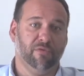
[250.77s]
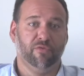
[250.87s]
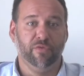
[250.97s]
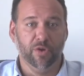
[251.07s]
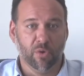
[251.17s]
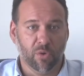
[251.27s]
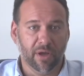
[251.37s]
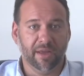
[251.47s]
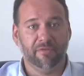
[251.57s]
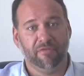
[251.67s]
Fuel
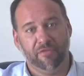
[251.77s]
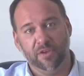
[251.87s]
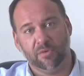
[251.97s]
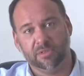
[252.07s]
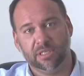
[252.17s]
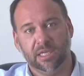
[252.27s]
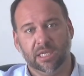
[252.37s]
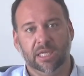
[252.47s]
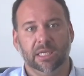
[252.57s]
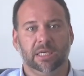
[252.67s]
and field,
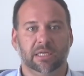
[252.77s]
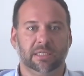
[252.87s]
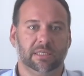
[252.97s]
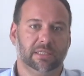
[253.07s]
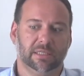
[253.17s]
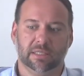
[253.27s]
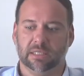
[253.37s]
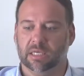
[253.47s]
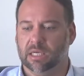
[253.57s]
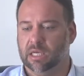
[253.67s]
because
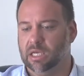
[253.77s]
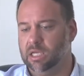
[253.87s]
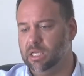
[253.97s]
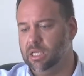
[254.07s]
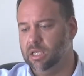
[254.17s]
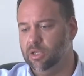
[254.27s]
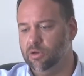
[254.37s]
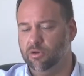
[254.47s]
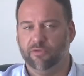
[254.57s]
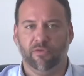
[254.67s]
you
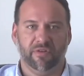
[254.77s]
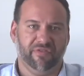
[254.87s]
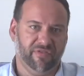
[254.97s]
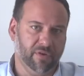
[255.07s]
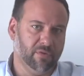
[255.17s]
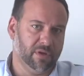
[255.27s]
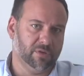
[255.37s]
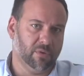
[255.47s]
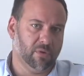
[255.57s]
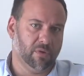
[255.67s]
look for a field as
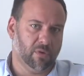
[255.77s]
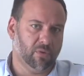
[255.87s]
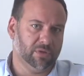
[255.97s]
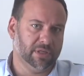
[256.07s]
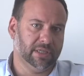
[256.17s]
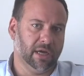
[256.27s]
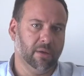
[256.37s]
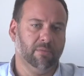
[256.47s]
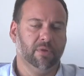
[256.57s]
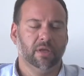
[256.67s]
well all the
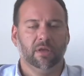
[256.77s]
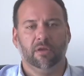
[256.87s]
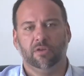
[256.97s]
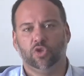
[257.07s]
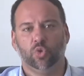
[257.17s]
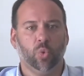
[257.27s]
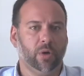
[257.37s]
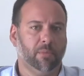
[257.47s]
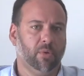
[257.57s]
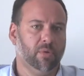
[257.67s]
time, a
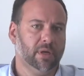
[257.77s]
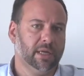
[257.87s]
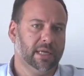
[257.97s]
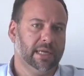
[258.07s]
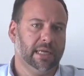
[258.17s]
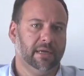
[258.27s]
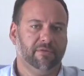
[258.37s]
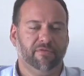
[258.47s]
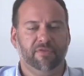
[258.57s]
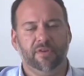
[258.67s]
suitable
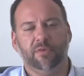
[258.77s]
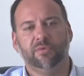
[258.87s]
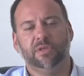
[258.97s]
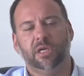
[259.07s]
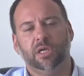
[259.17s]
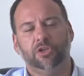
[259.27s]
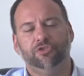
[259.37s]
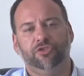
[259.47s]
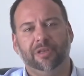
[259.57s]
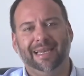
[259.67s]
field
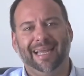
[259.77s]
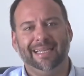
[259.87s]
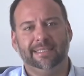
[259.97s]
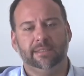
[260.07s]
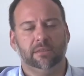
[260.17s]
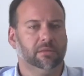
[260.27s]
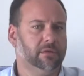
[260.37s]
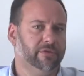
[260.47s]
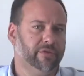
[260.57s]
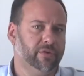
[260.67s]
to land
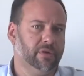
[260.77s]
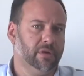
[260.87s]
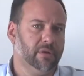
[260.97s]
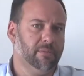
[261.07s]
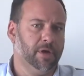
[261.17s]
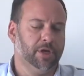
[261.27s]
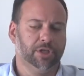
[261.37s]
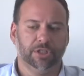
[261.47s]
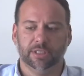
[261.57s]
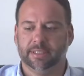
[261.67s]
if you're in an
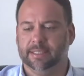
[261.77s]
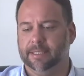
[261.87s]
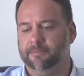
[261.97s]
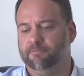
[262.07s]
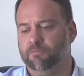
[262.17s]
emergency.